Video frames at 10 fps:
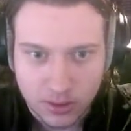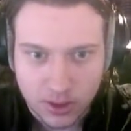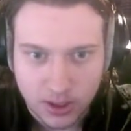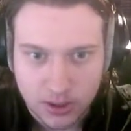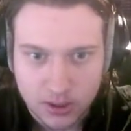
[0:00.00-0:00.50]

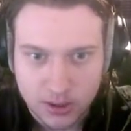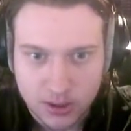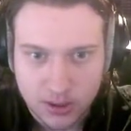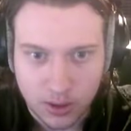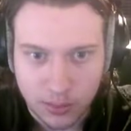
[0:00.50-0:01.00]
It's
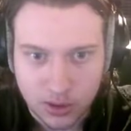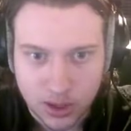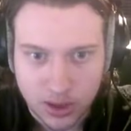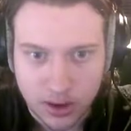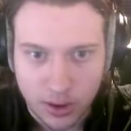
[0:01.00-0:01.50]
almost
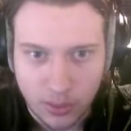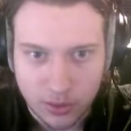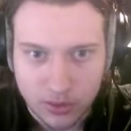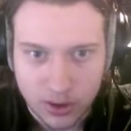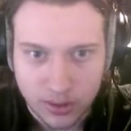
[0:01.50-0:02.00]

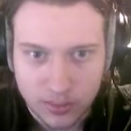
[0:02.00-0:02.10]
ready.